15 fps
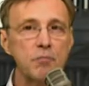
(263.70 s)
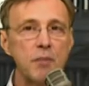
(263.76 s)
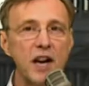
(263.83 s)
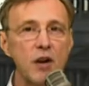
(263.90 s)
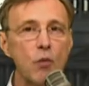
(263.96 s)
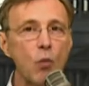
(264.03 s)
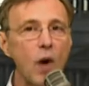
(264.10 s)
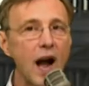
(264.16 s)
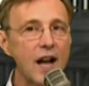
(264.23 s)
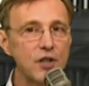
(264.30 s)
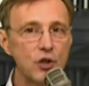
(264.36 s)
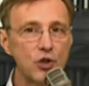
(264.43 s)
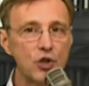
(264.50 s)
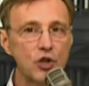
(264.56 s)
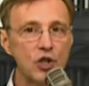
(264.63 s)
Mike
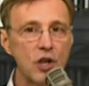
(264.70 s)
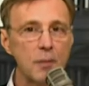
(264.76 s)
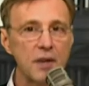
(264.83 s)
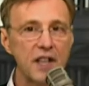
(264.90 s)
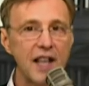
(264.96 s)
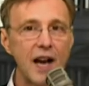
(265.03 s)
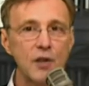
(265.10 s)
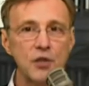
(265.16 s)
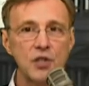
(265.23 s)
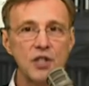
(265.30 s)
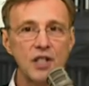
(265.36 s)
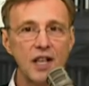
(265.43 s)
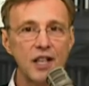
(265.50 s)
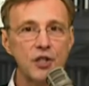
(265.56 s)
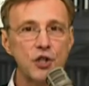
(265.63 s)
Rogers, chairman of the House
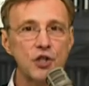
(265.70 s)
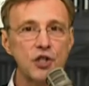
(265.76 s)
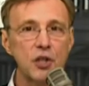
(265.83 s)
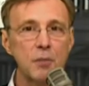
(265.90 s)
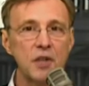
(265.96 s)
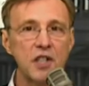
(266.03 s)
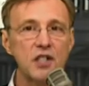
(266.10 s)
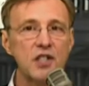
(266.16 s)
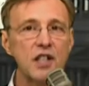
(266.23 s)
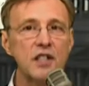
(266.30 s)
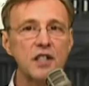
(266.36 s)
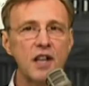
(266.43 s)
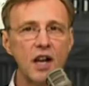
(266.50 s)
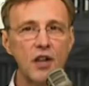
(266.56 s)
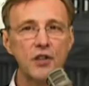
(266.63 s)
Intelligence Committee,
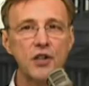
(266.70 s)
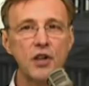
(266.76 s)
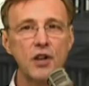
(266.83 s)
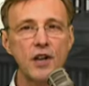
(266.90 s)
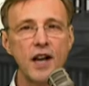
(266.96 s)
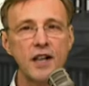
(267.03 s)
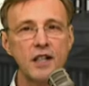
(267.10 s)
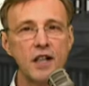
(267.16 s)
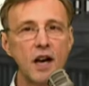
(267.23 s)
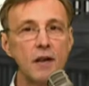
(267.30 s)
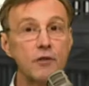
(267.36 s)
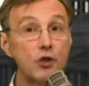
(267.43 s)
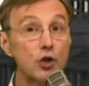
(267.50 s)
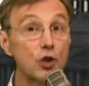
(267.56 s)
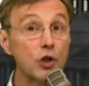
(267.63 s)
said that
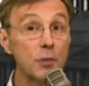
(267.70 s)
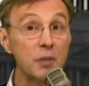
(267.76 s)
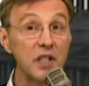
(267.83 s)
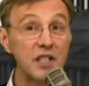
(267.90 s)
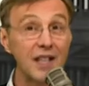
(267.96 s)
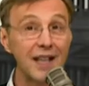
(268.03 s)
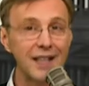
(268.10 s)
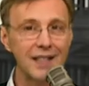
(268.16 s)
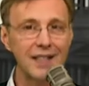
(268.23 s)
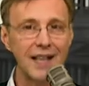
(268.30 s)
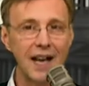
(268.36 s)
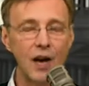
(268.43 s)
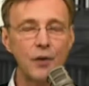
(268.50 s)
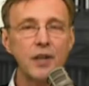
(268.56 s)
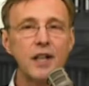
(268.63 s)
healthcare.gov should be taken
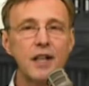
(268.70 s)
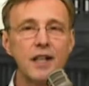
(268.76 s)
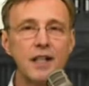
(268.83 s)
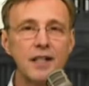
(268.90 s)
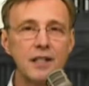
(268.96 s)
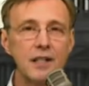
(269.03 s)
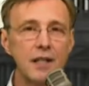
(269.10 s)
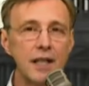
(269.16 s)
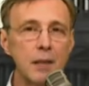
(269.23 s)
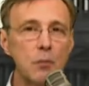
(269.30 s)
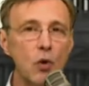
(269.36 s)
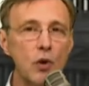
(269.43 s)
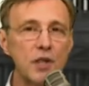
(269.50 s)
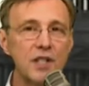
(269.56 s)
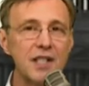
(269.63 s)
down until a
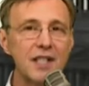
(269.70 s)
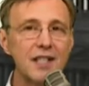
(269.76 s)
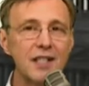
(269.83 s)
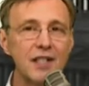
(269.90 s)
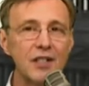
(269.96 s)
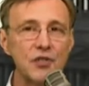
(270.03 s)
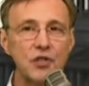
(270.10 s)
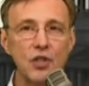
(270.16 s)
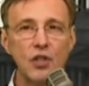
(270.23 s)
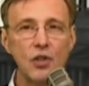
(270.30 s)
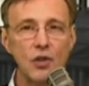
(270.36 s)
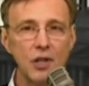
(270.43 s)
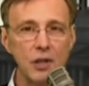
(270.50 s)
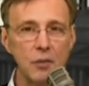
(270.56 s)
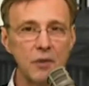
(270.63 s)
more detailed
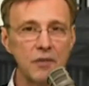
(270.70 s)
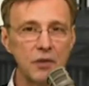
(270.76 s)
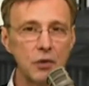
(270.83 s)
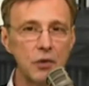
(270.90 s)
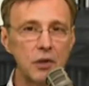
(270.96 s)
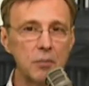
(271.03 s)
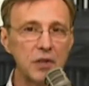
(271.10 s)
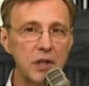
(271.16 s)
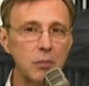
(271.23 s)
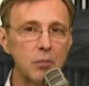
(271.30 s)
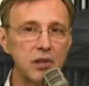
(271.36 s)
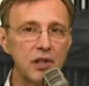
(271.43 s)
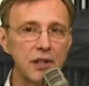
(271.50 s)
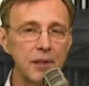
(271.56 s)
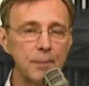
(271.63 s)
security review can be
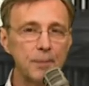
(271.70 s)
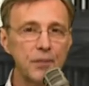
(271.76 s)
completed.